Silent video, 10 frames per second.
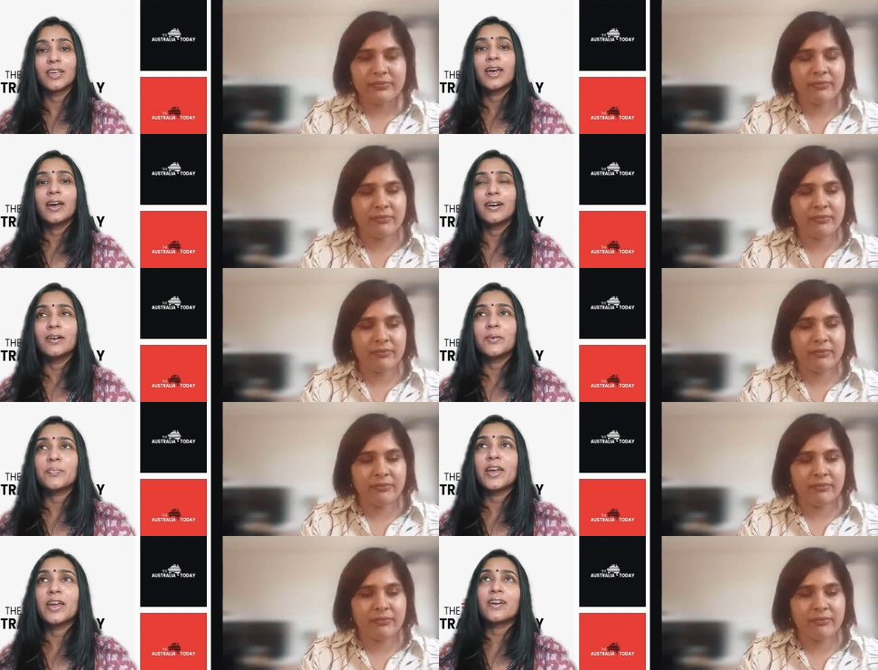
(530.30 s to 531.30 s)
Speaker 1: Um, and
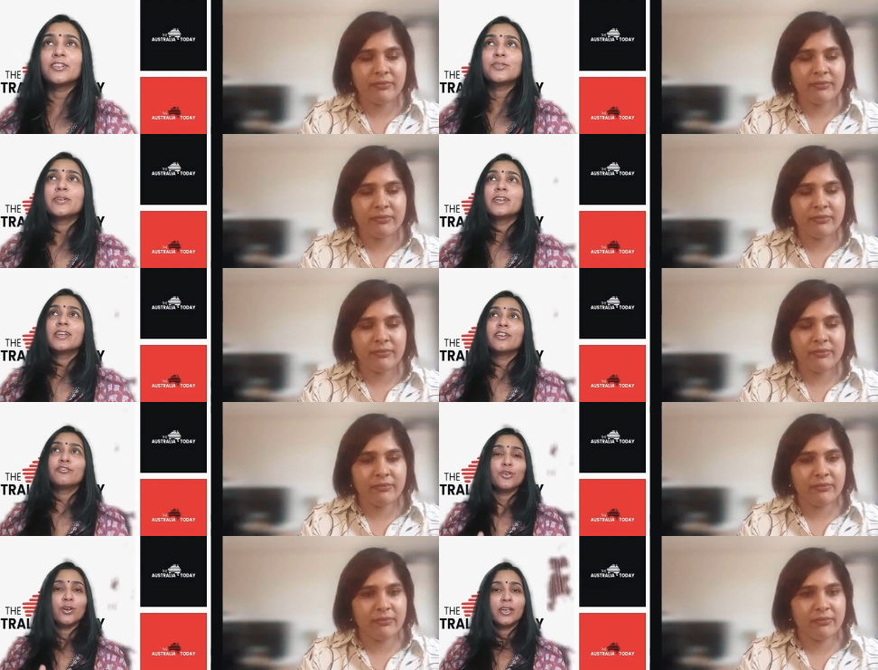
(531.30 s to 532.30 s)
Charishma, if you're
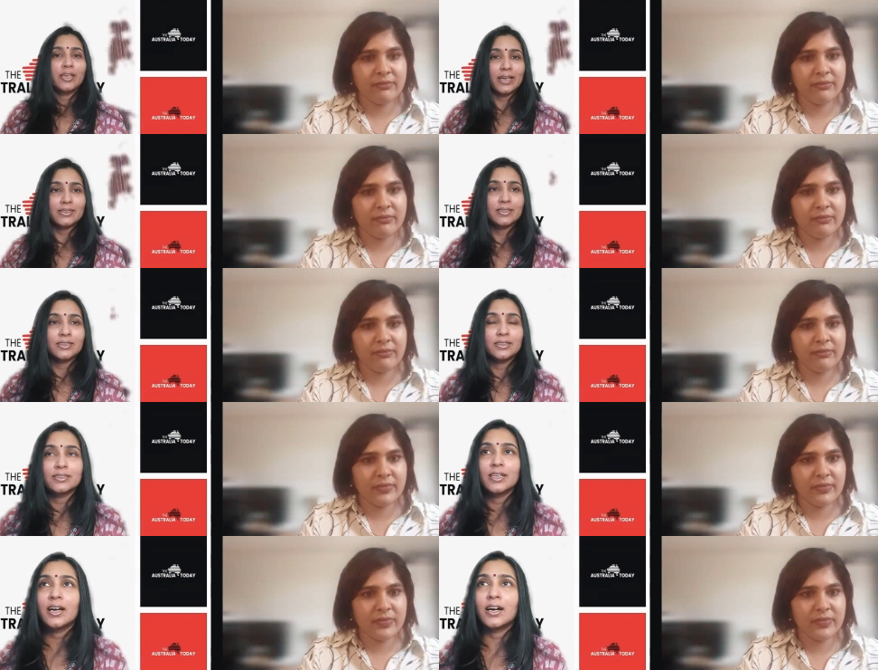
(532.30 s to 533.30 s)
elected,
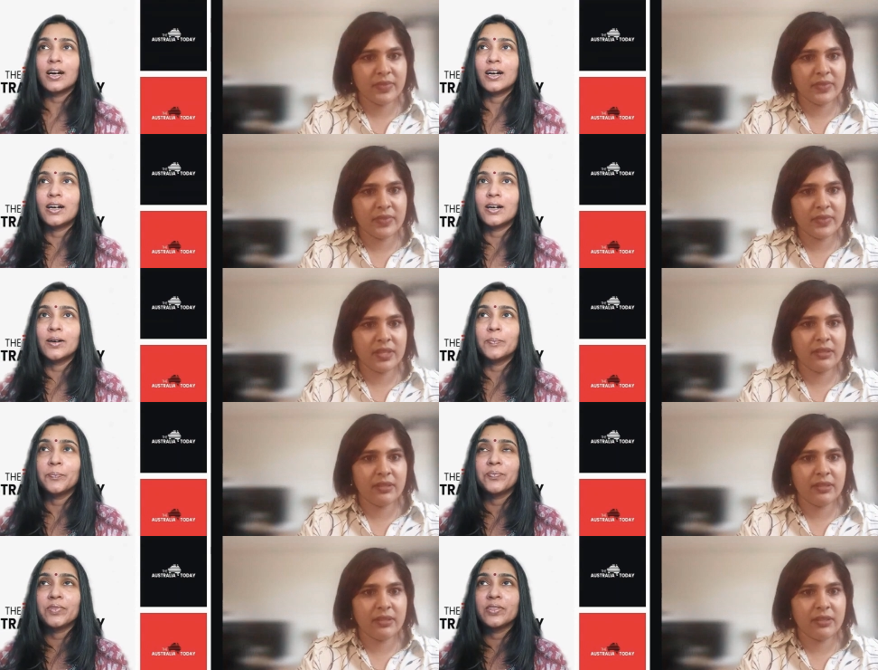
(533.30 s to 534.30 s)
um,
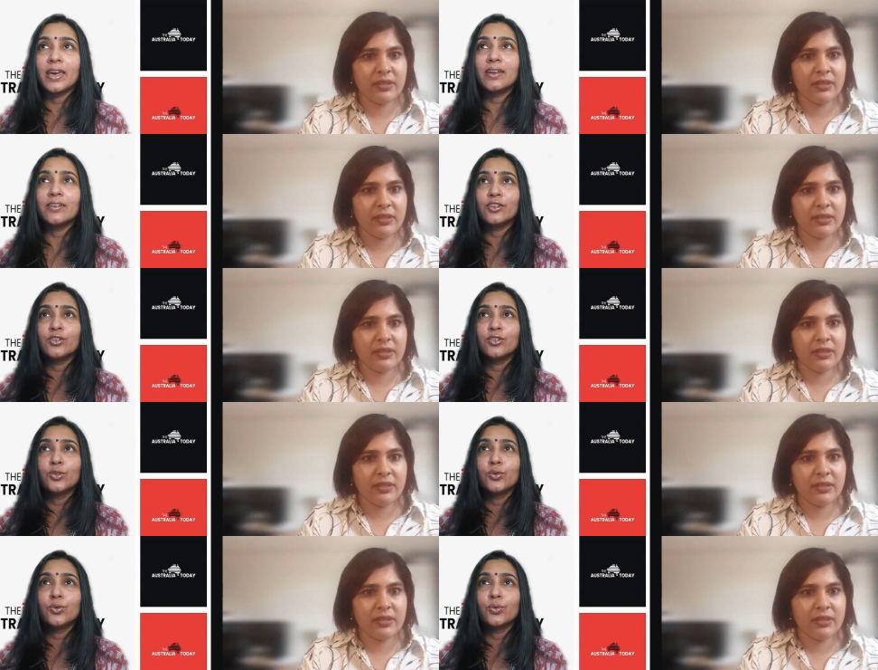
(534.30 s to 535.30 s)
then
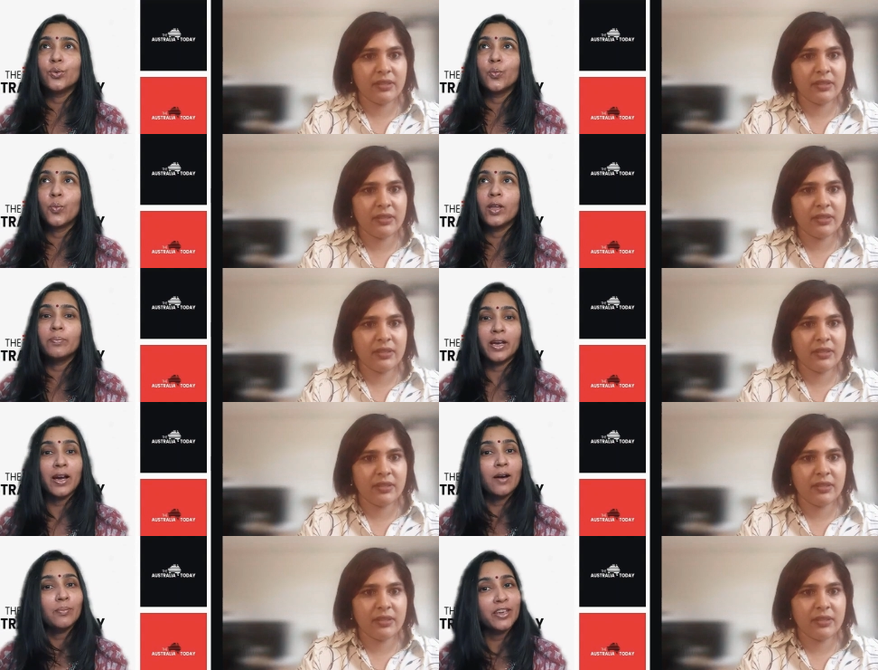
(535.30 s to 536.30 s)
you will become,
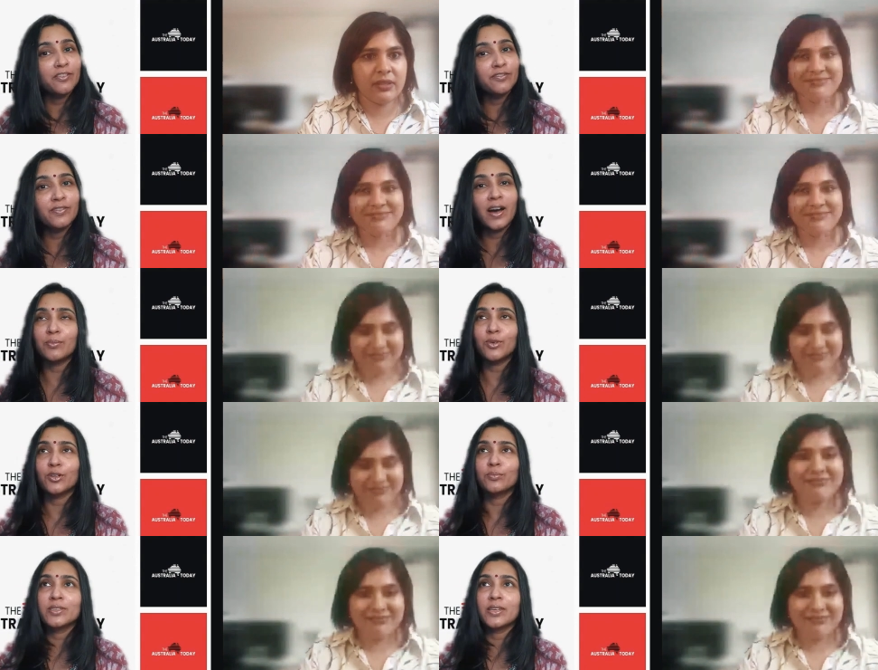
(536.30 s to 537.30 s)
if I'm not
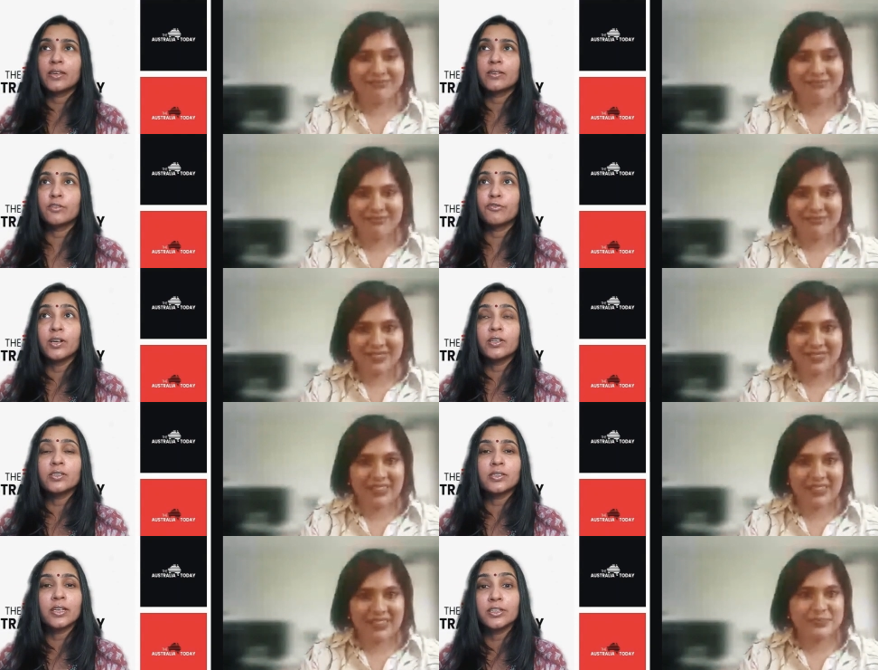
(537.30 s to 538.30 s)
mistaken, the first
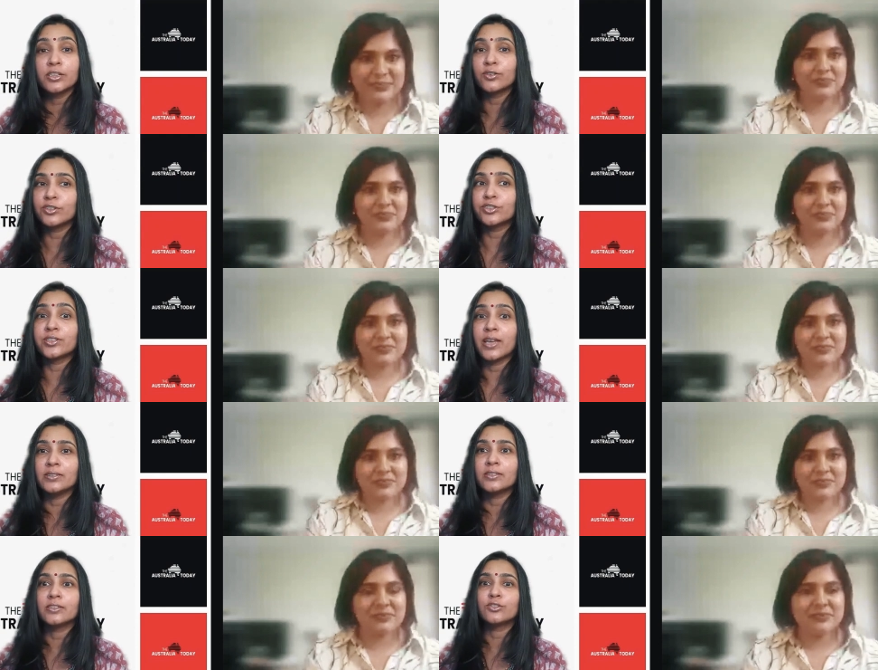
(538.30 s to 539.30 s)
Indian origin candidate to
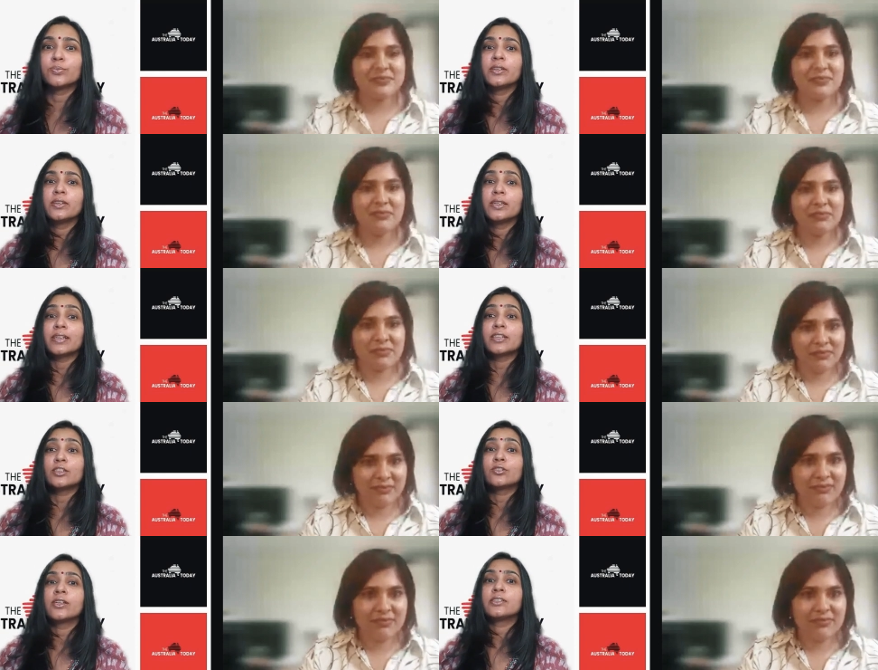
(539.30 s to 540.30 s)
be elected to the
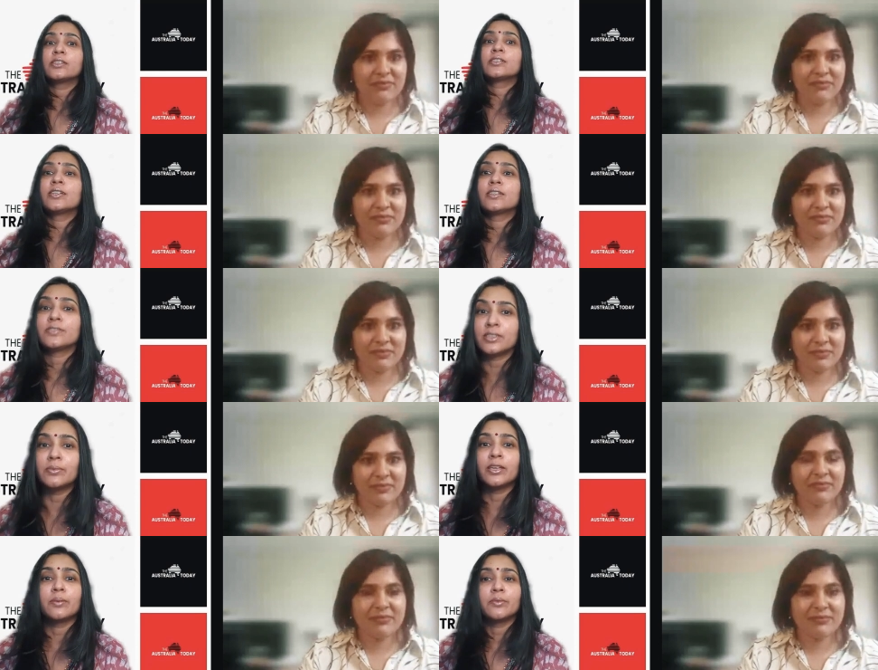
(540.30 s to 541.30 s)
Legislative Assembly. I mean,
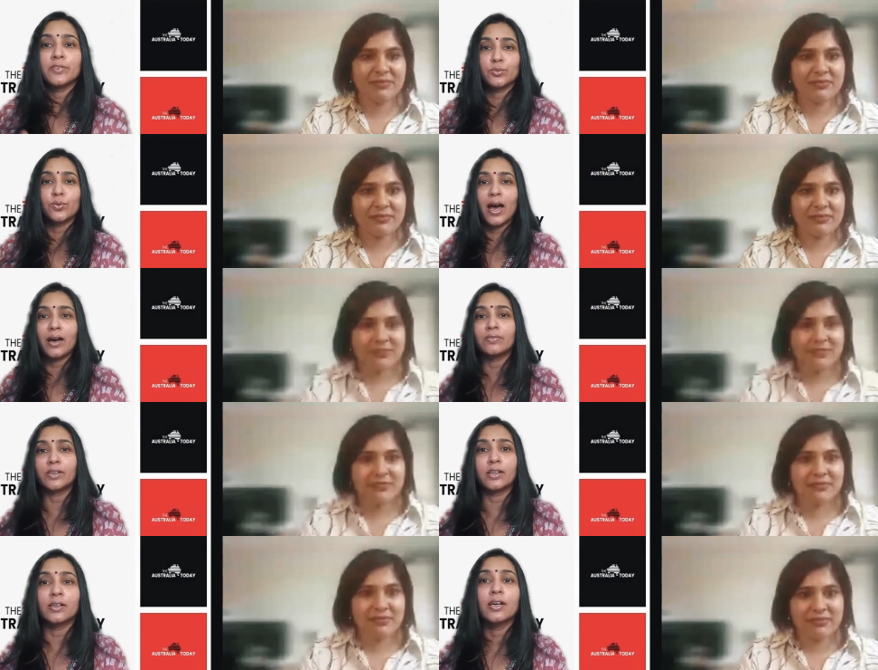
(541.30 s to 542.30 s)
we do have uh,
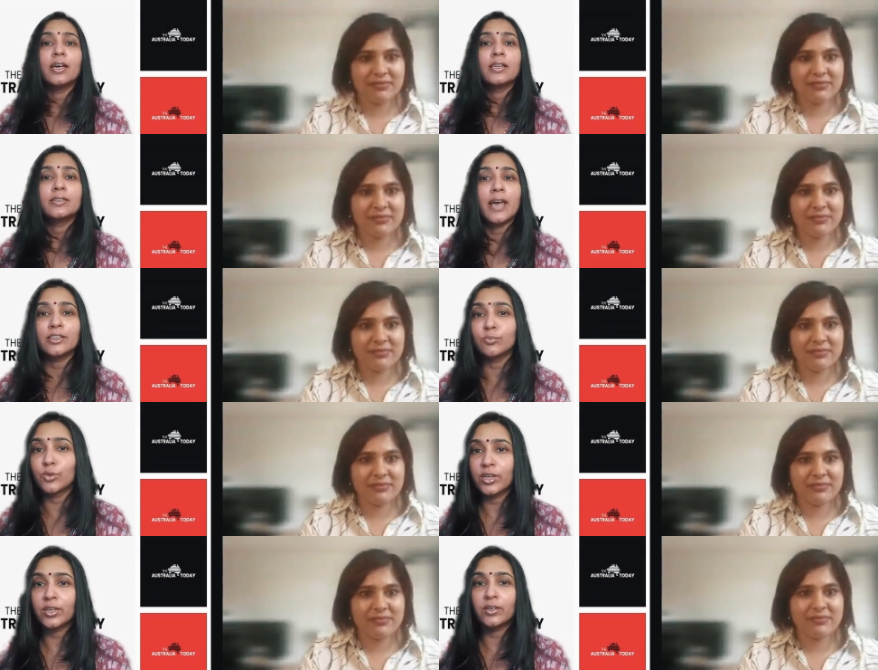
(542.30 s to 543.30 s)
Daniel
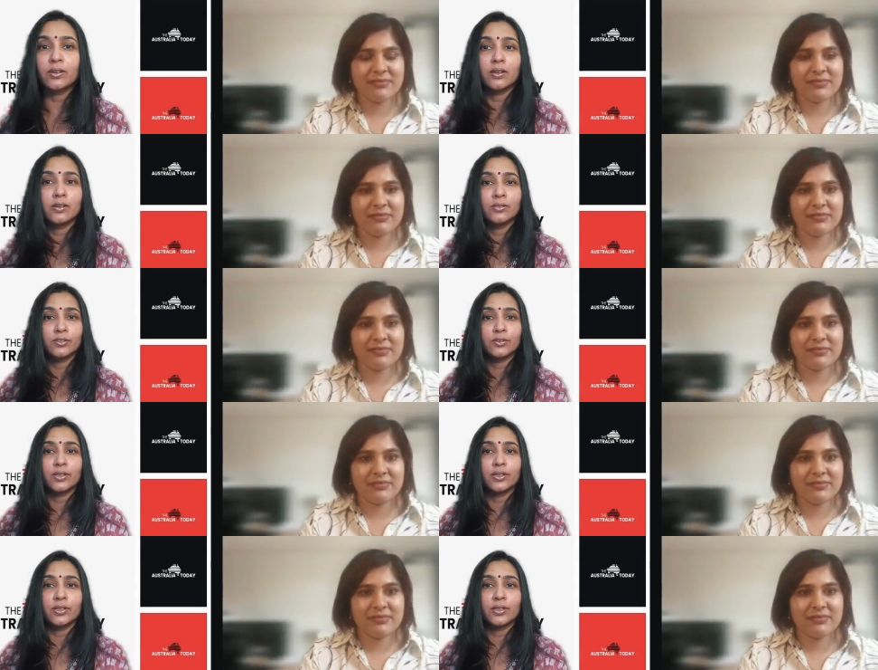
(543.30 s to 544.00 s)
Mookhey, uh, you know, in